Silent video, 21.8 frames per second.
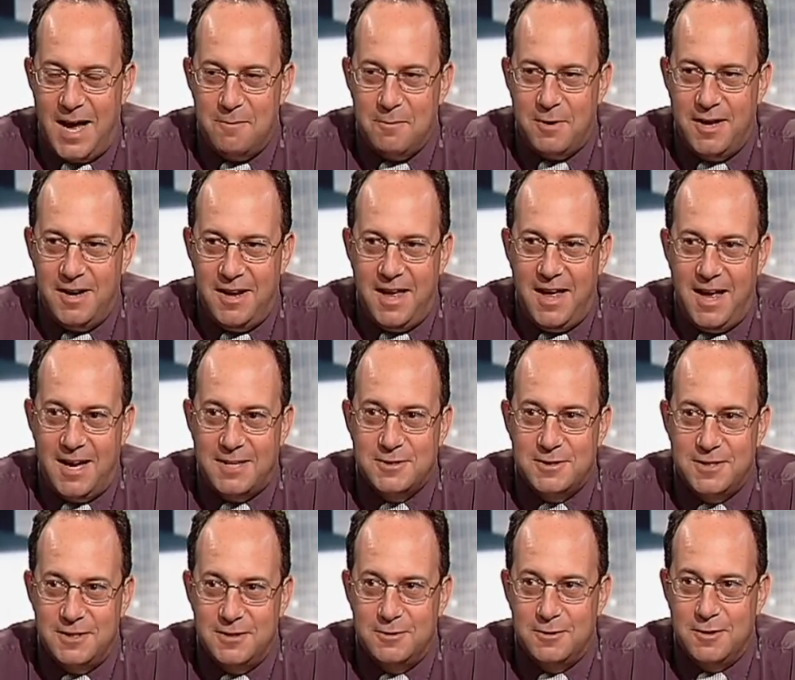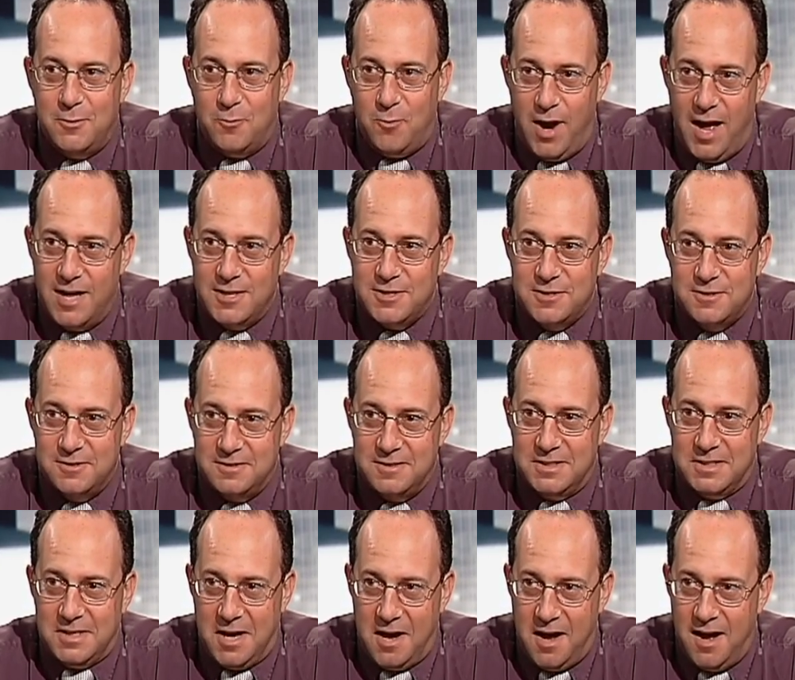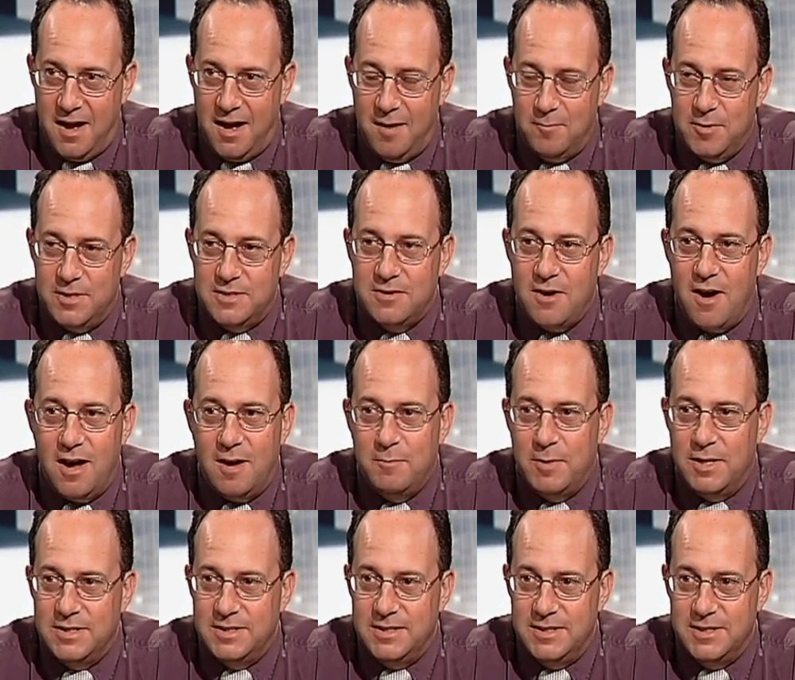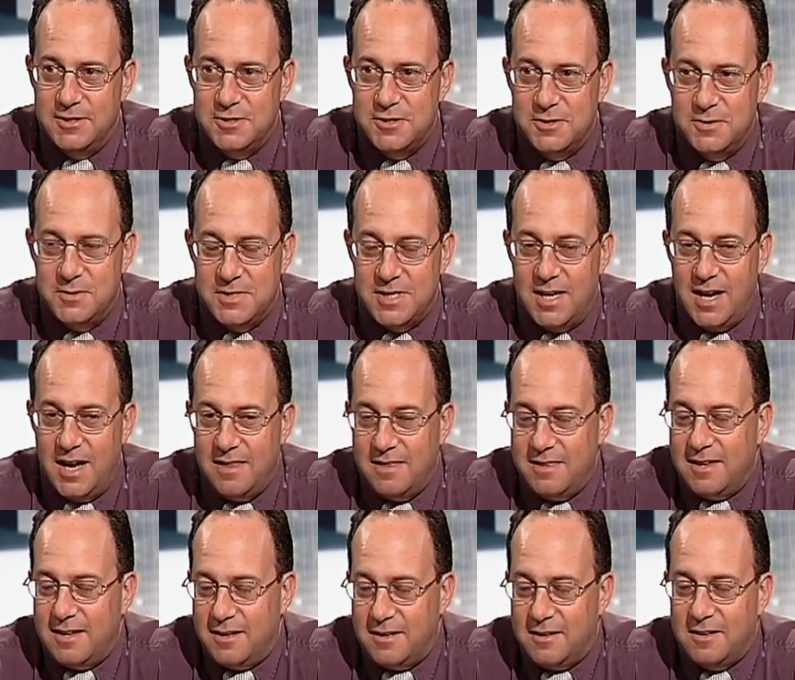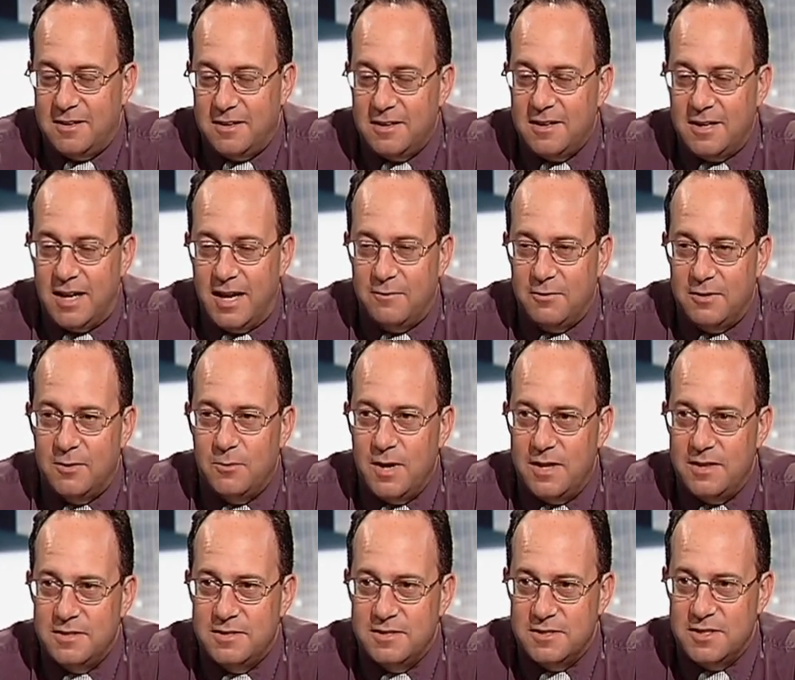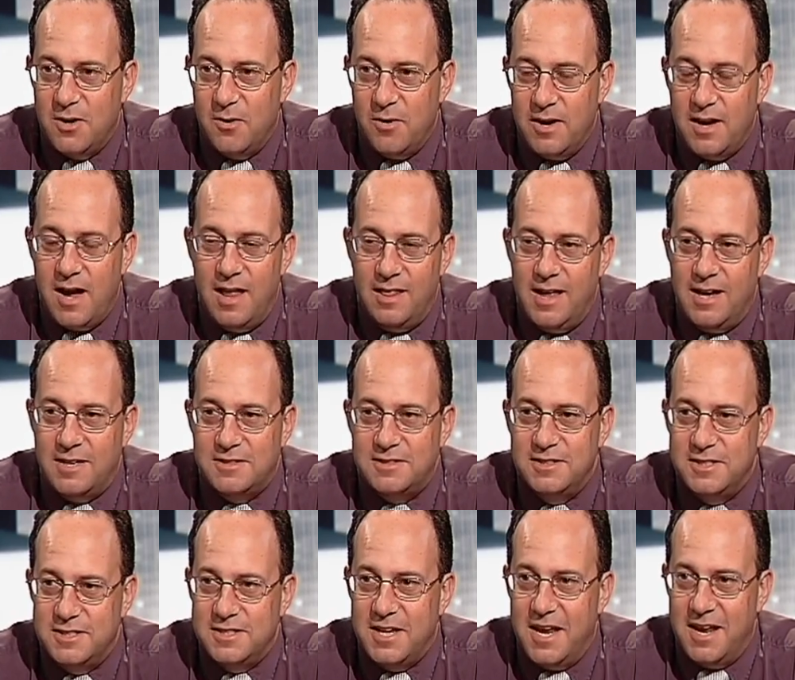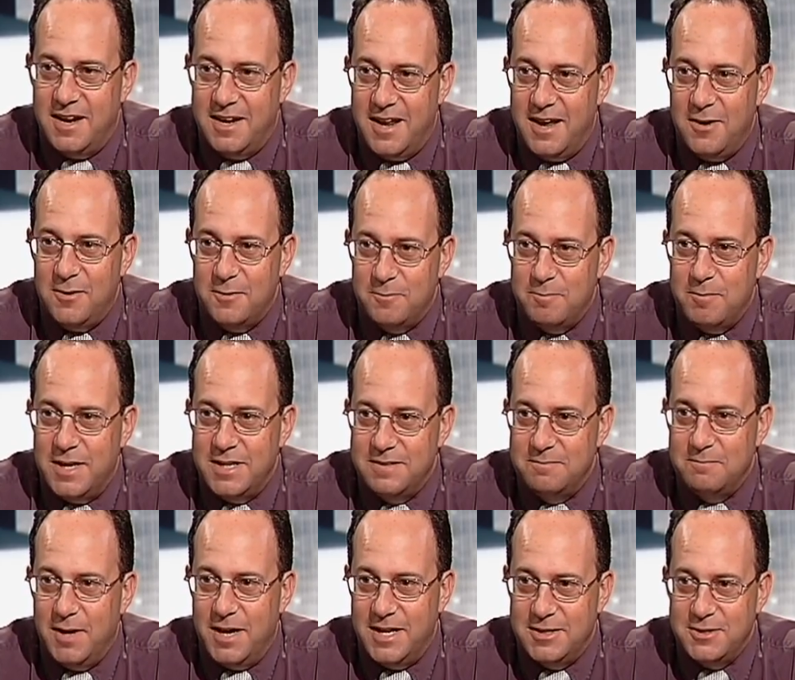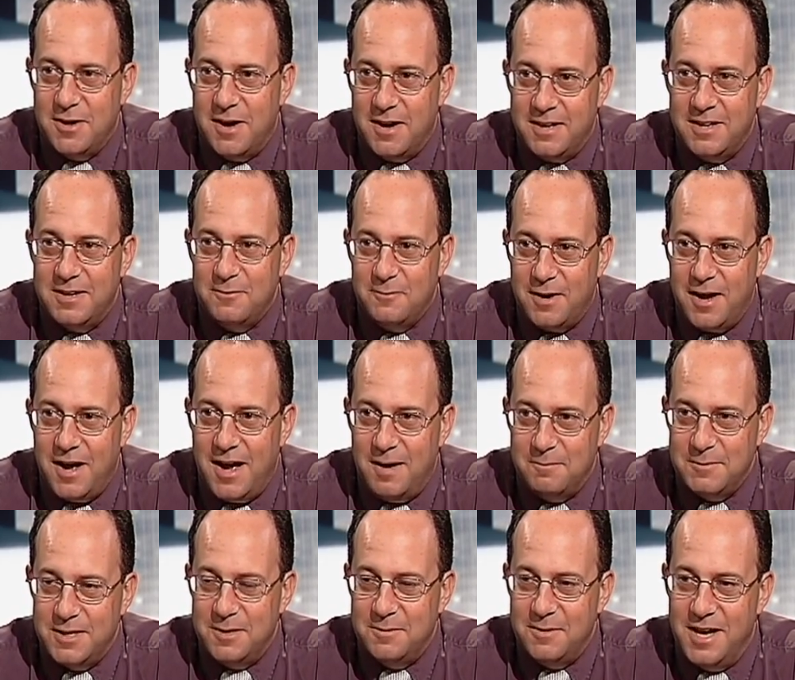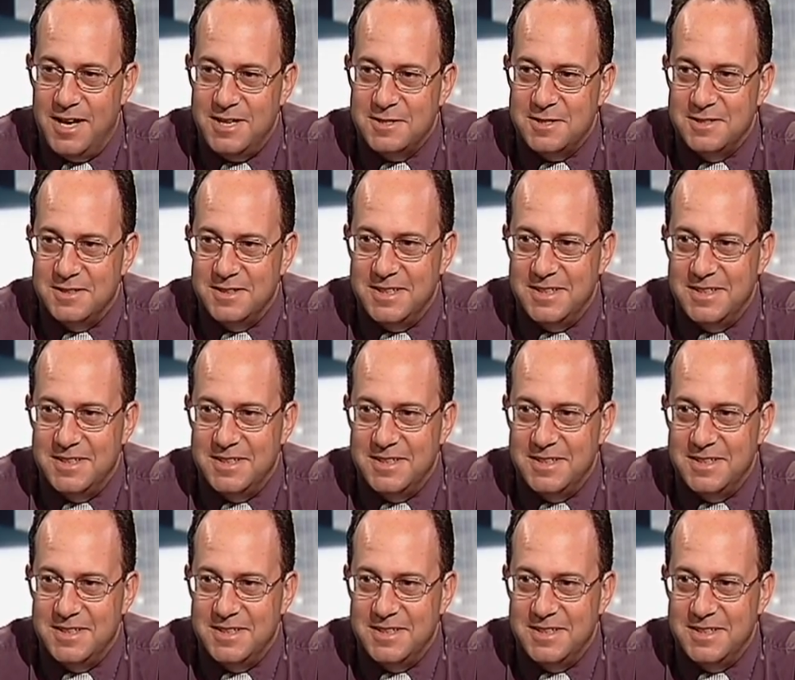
I'm going to actually look rational and calm and talk about the issues, and I think given the way this is going, I'll actually stand out by talking calmly and rationally.